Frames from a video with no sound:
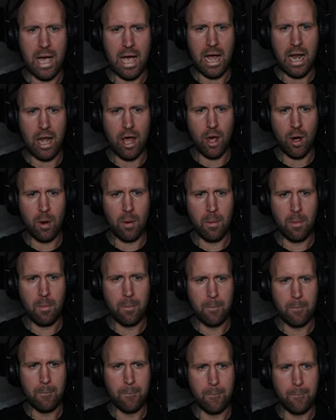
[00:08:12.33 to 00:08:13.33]
Hello?
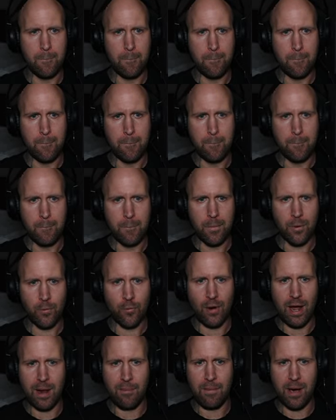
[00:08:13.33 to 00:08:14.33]

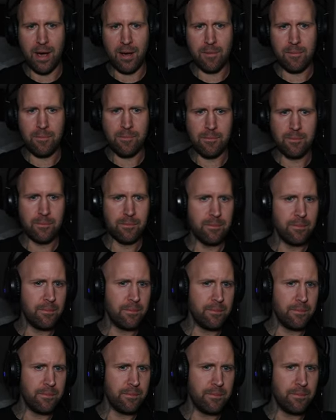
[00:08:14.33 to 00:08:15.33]
Grandma?
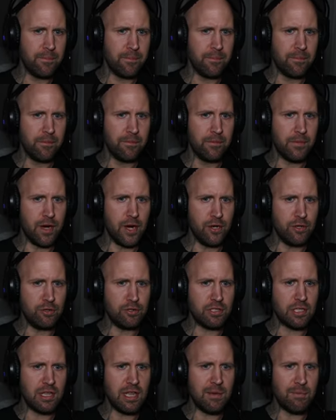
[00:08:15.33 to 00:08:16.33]
Are
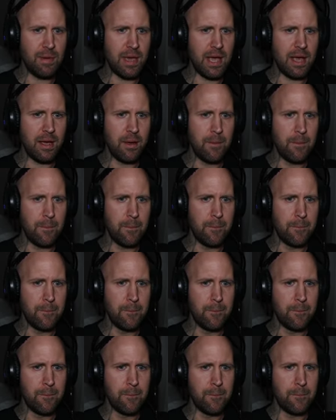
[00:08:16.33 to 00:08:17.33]
you sleeping?
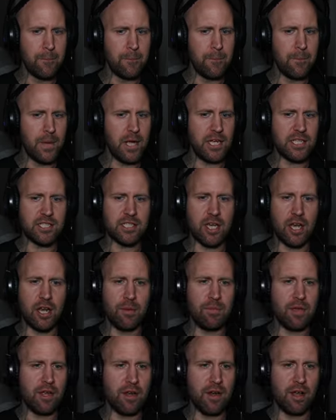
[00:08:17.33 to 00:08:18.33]
It's
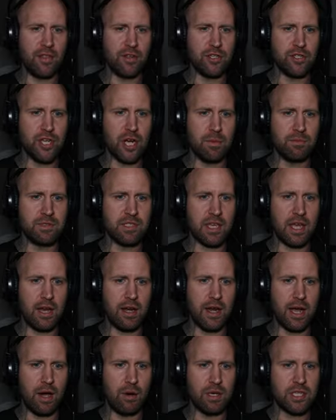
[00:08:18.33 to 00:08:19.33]
gonna be another jump
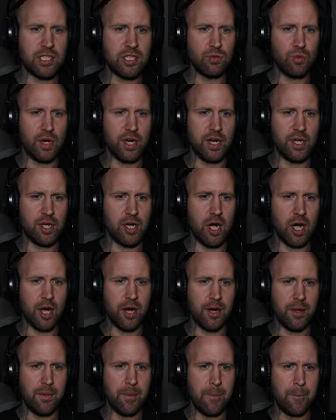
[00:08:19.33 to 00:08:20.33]
scare now, I swear to
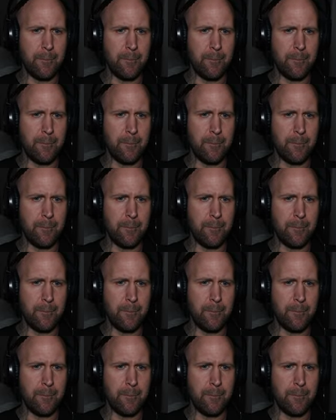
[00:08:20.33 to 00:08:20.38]
God.